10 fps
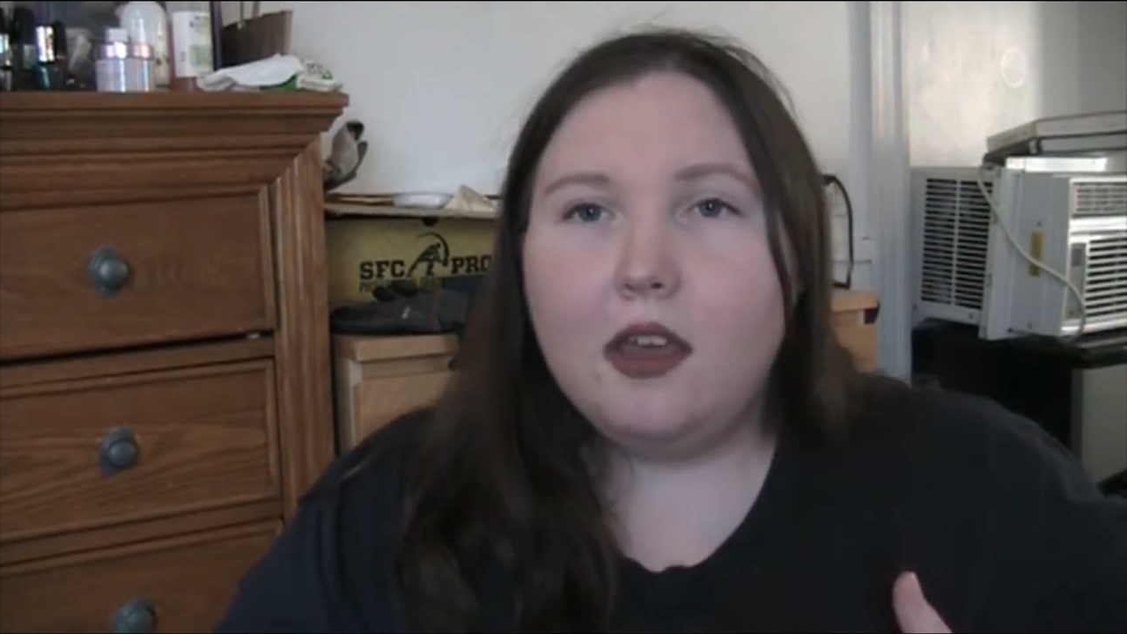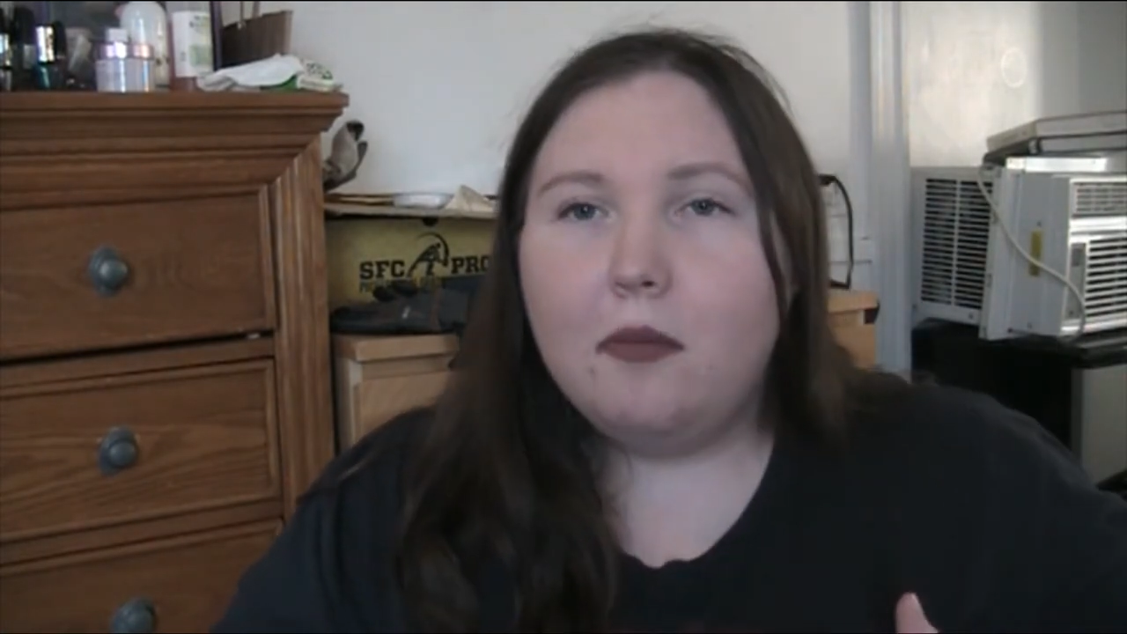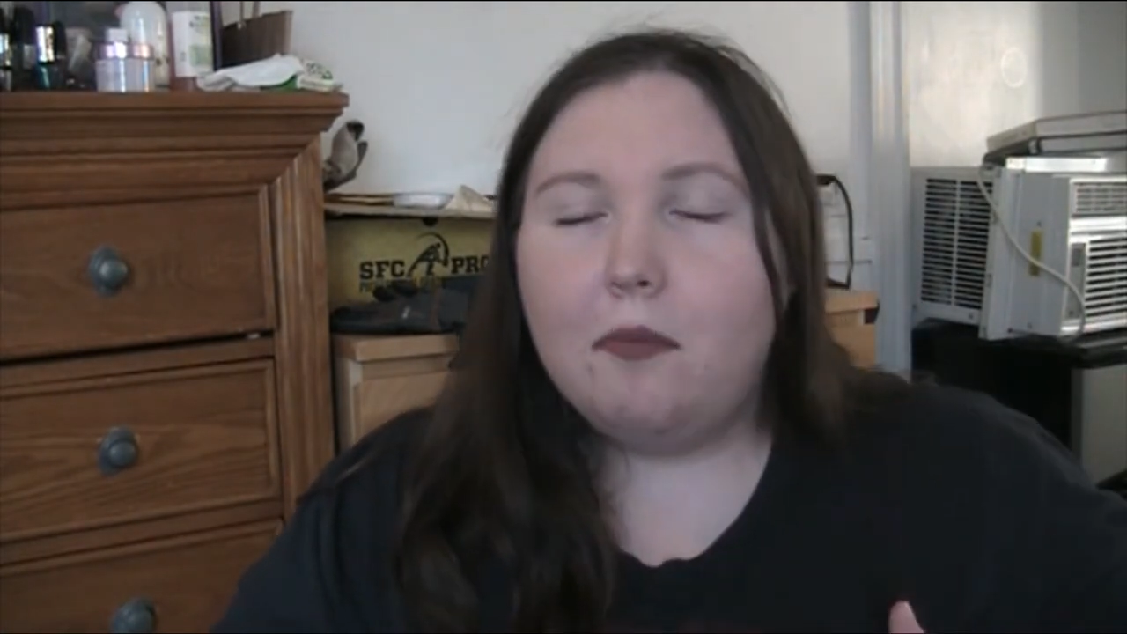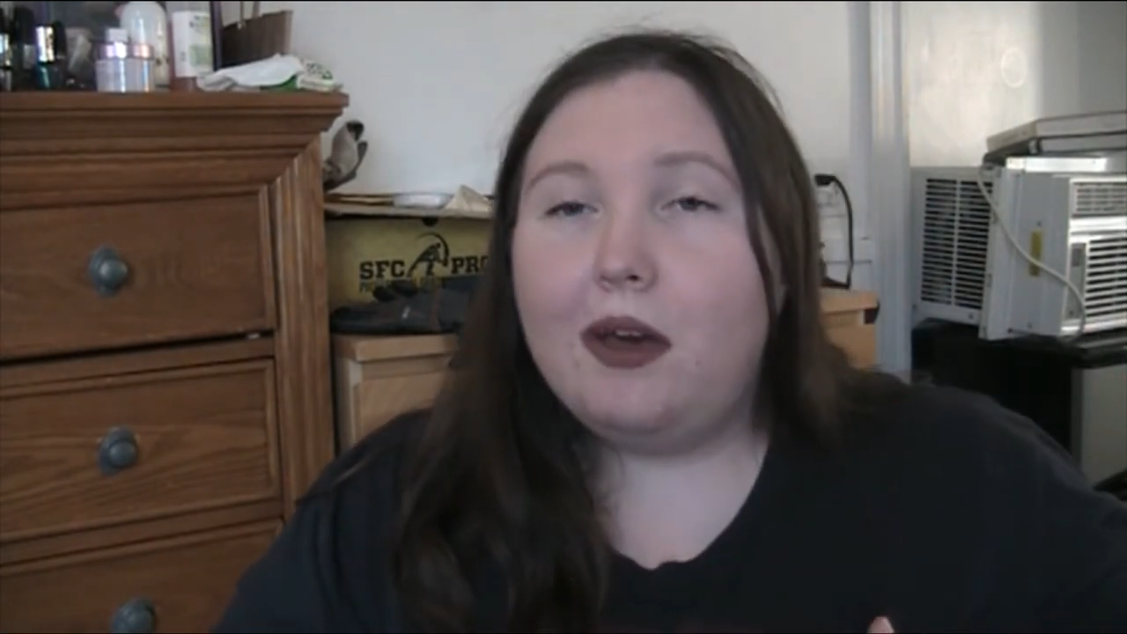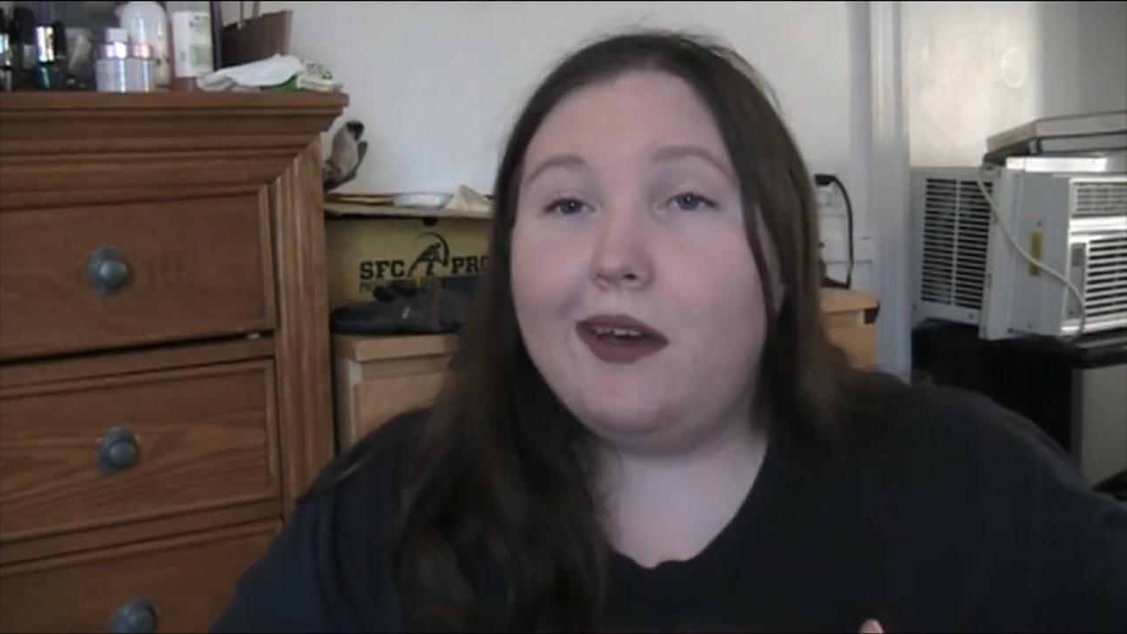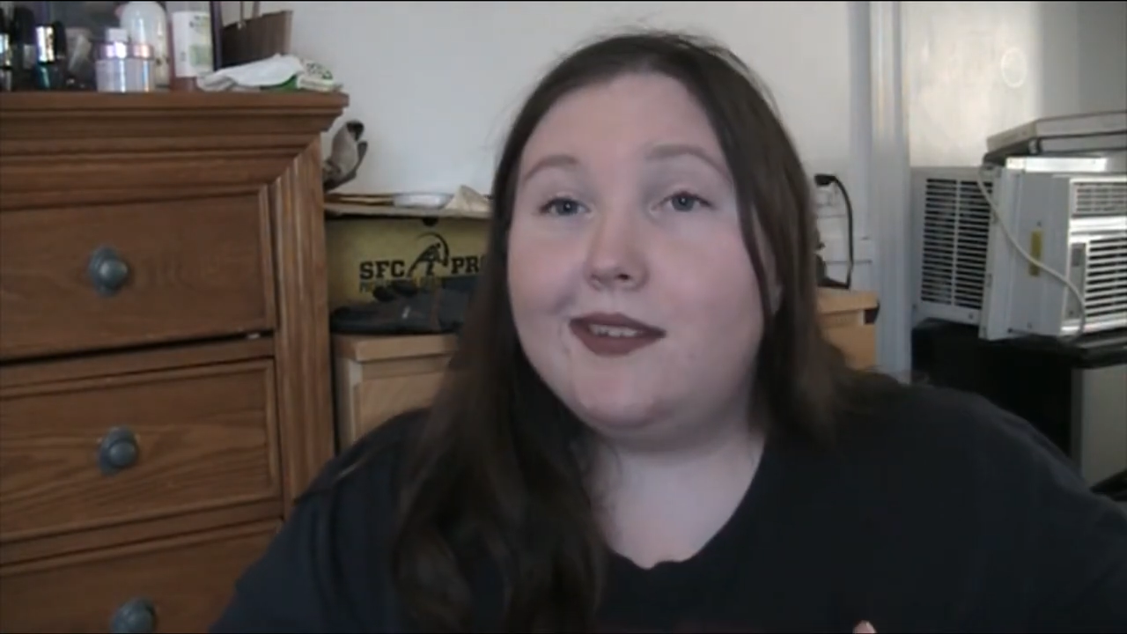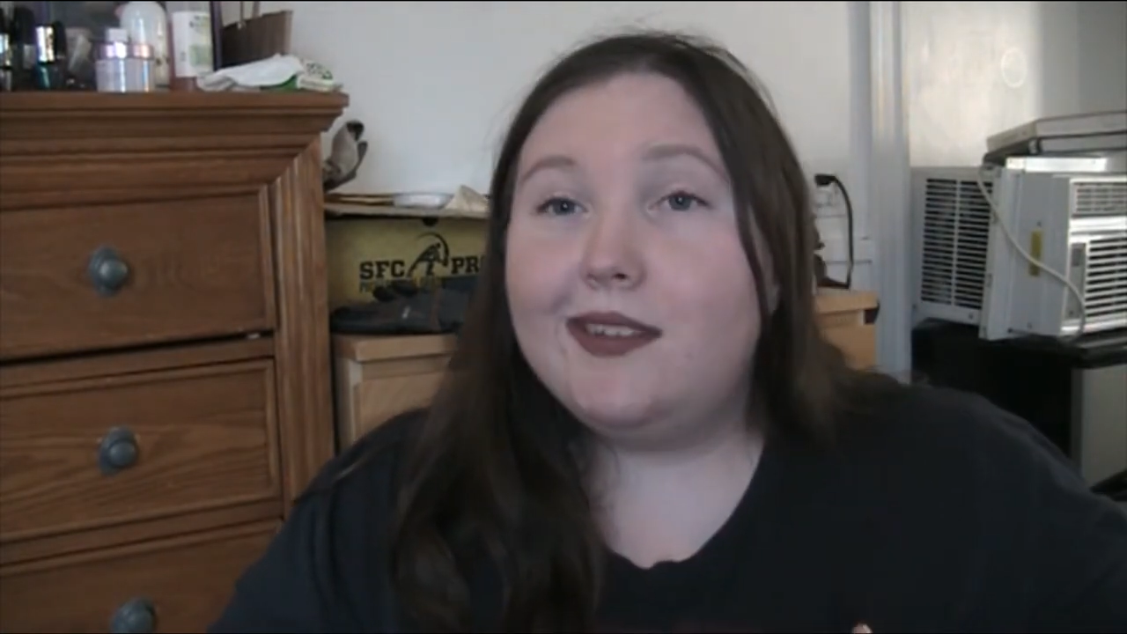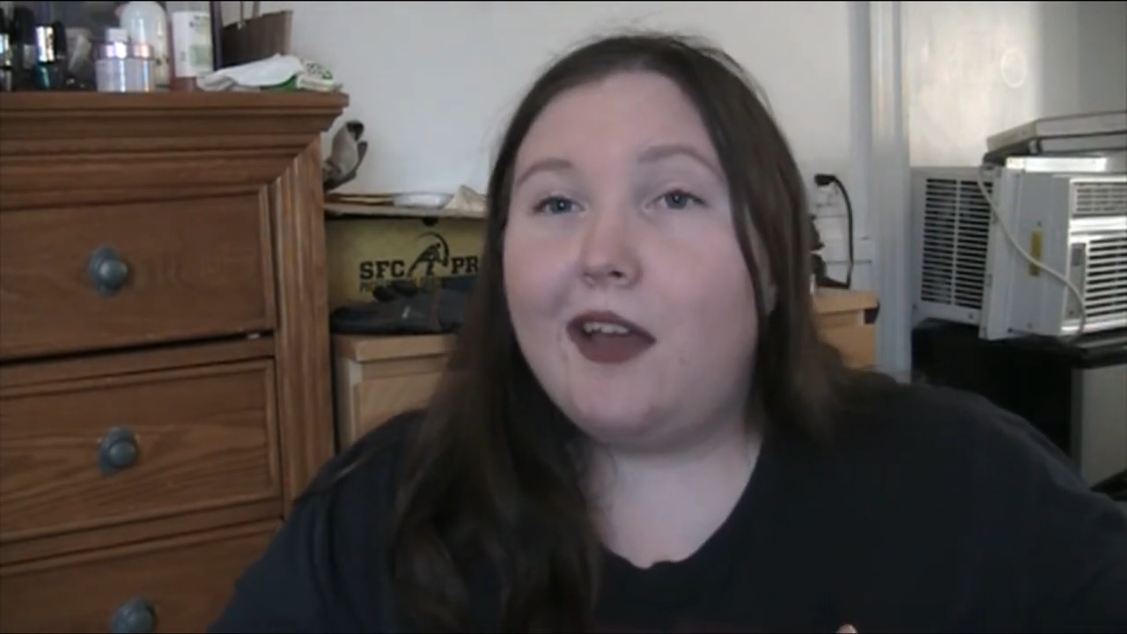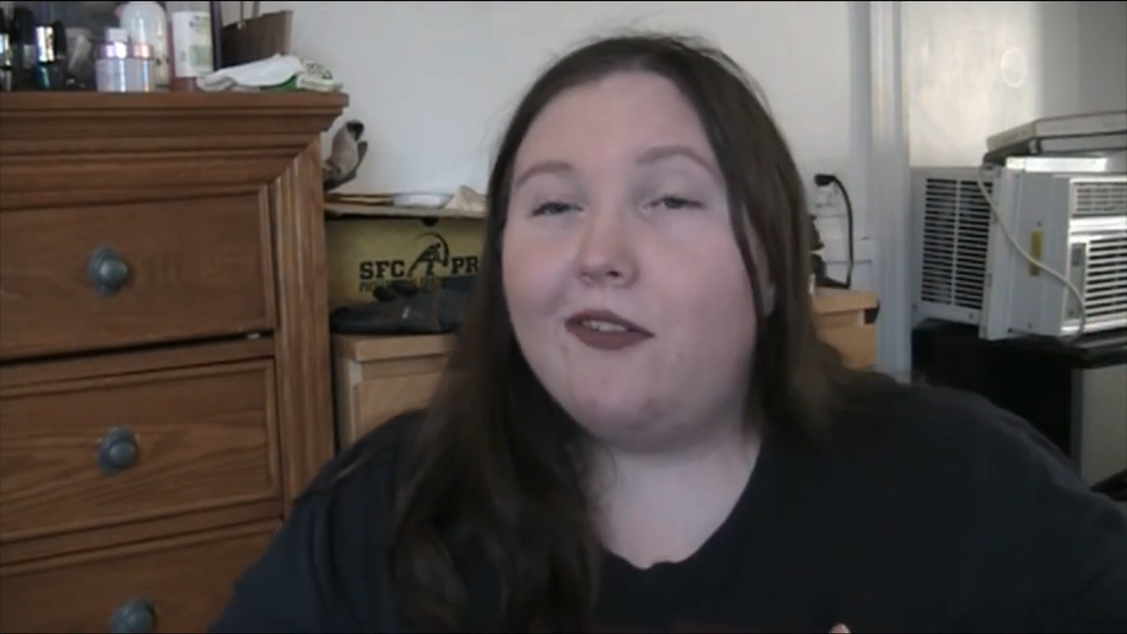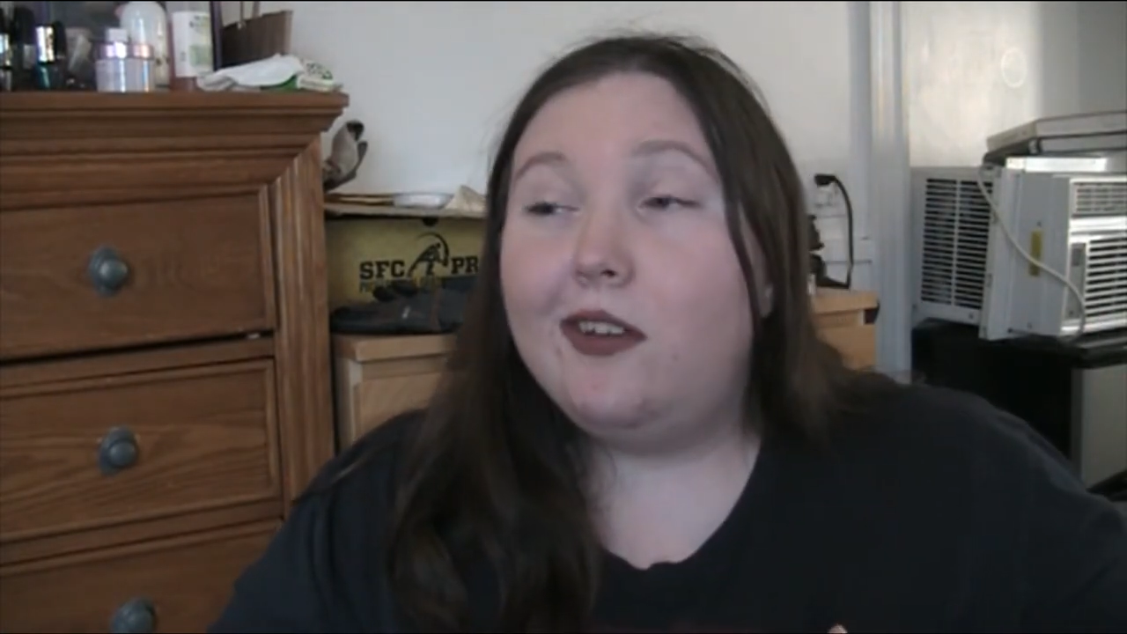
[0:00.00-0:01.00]
But
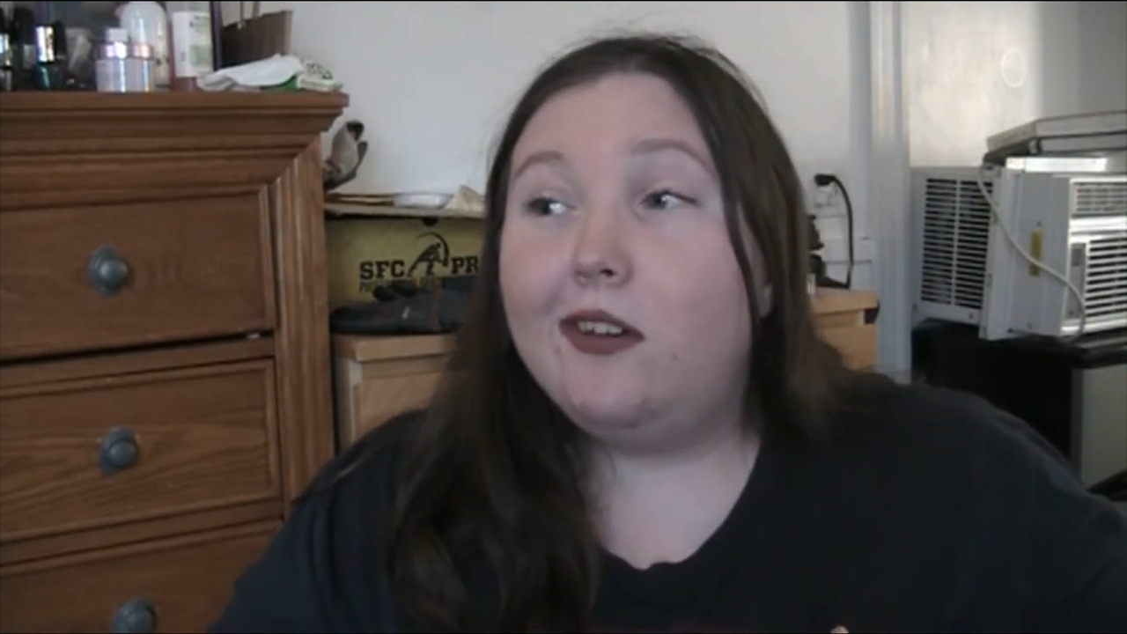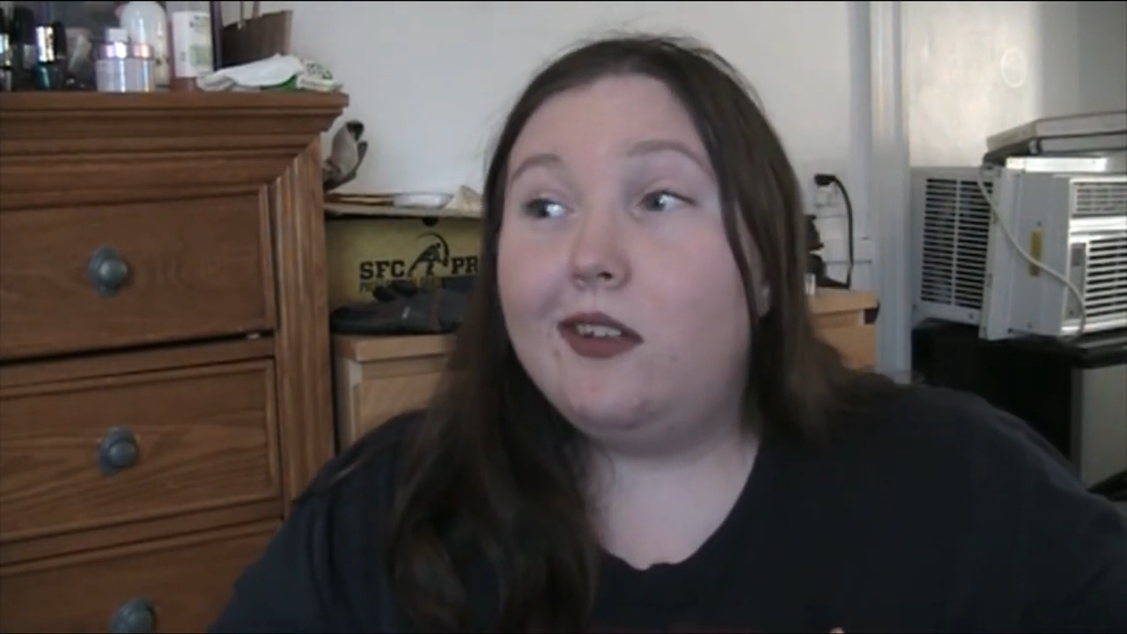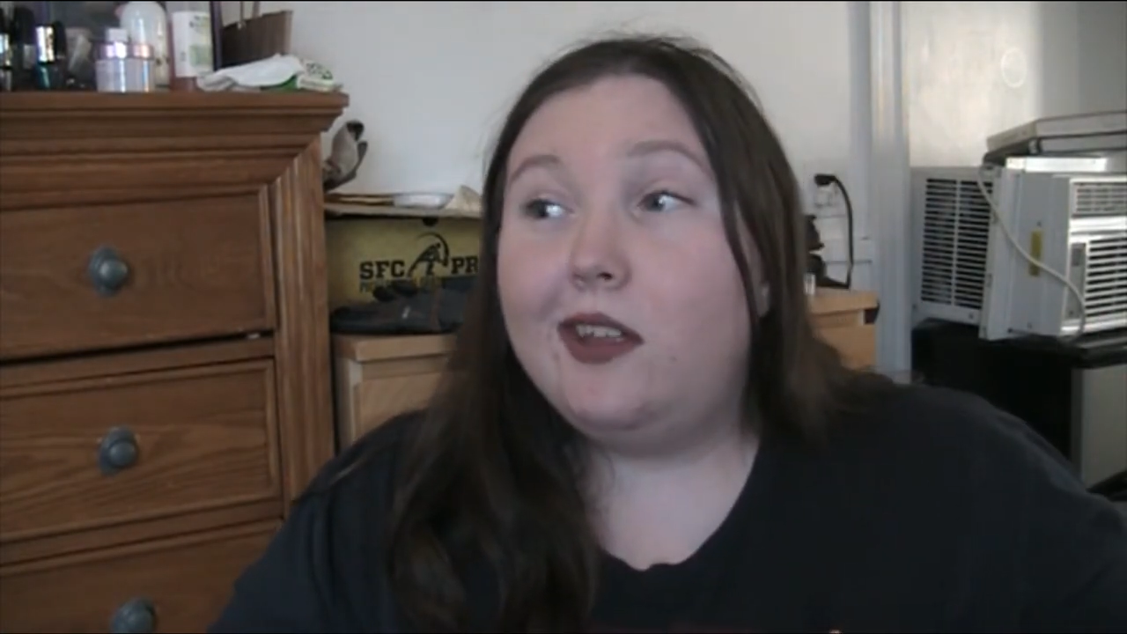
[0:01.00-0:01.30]
I feel